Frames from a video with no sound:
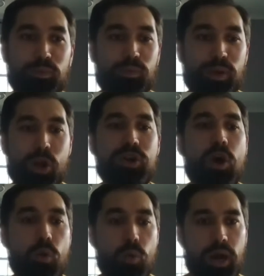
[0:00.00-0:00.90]
We don't
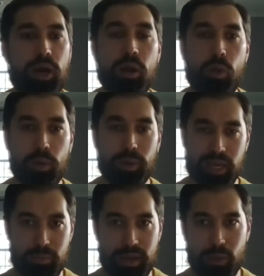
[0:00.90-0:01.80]
know where we're going
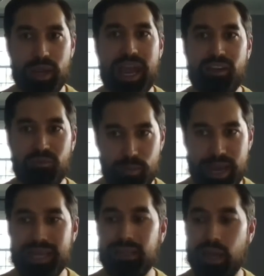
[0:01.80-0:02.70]
to be. We have
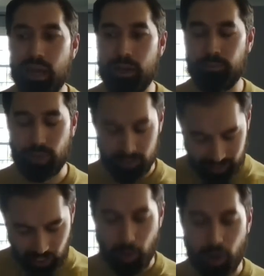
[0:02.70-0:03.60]
made, the
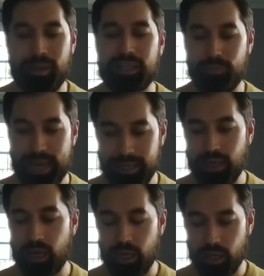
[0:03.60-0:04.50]
State Department has made
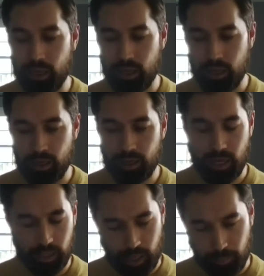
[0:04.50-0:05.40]
a
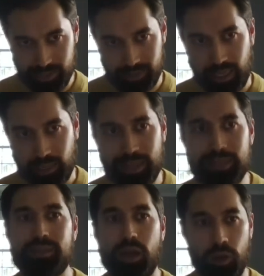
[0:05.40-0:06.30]
couple of
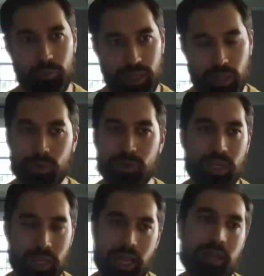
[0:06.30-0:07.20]
statements on Belarus.
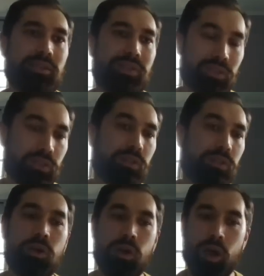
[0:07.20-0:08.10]
And again, this is,
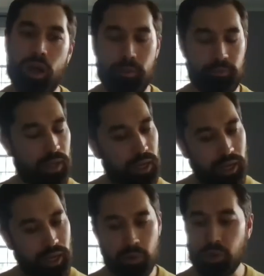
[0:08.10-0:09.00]
and
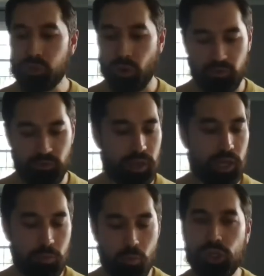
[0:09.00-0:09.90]
they were sort of
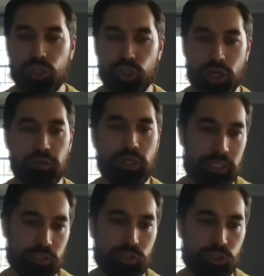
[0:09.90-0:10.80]
more general
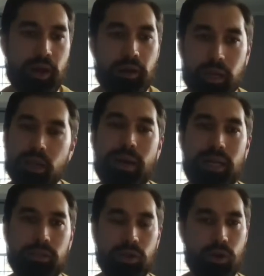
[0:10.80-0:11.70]
and generic
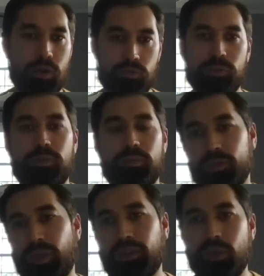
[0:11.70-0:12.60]
about,
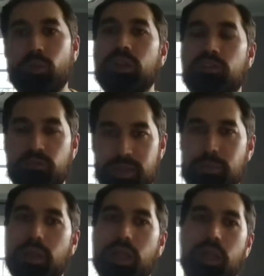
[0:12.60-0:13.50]
respecting the will of
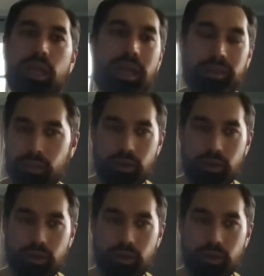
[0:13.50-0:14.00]
people and,